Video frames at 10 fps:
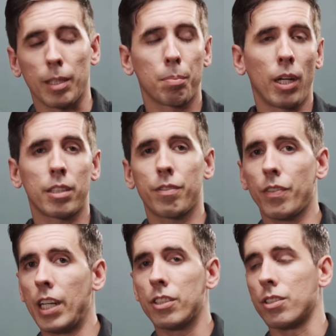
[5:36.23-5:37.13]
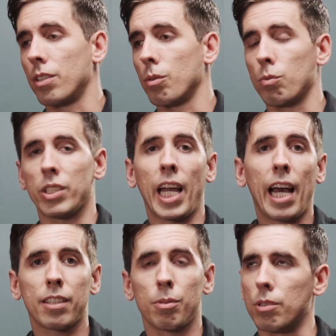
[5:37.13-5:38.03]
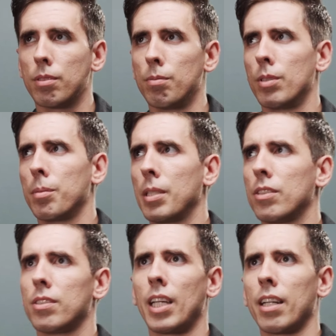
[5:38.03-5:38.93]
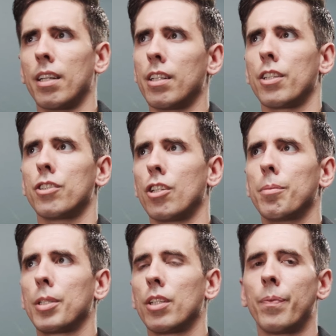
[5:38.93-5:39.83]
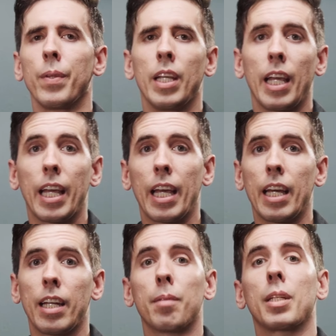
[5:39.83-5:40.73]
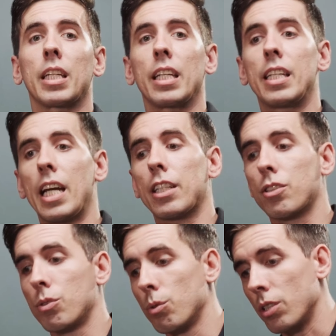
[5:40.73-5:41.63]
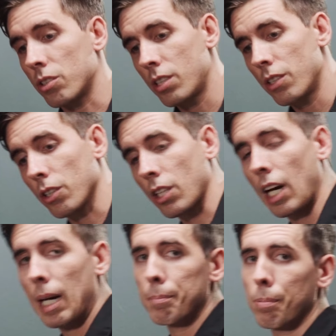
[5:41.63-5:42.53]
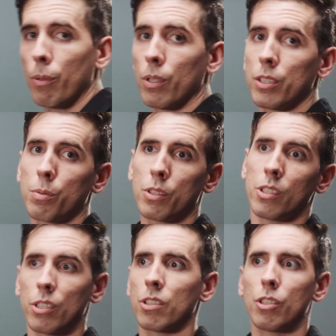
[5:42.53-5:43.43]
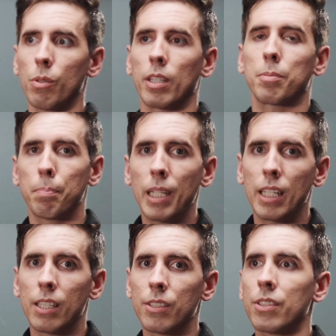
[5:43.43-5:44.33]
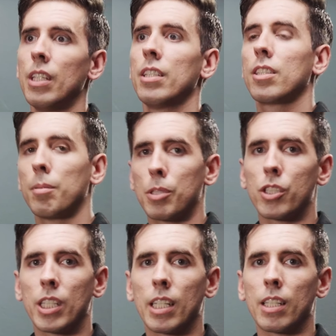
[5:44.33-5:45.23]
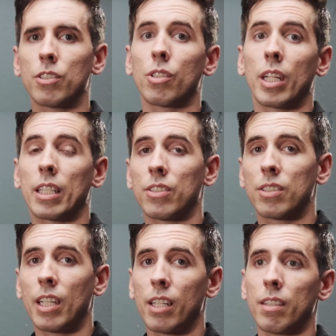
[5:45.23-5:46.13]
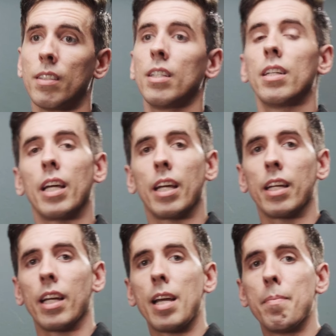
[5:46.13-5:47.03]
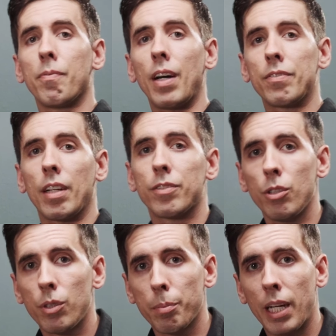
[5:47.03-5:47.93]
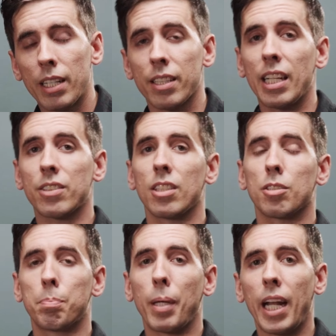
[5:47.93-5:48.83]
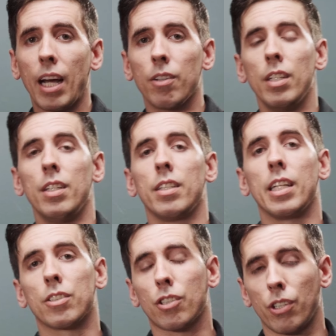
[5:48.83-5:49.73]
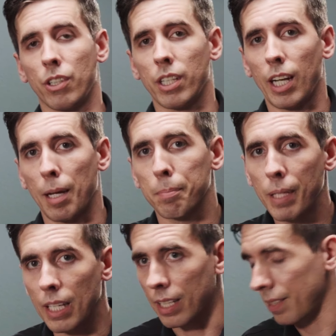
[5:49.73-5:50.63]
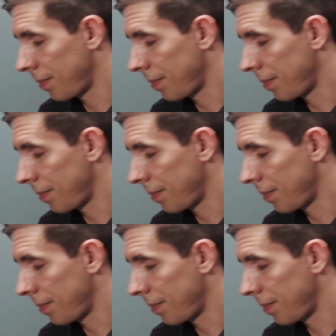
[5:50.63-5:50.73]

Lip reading: like Pronterface or YAT, which really means yet another terminal, and I'm gonna connect through the serial COM ports, which are just the USBs, to the machine so that I can send it a M552 command, and that's gonna spit out its current IP.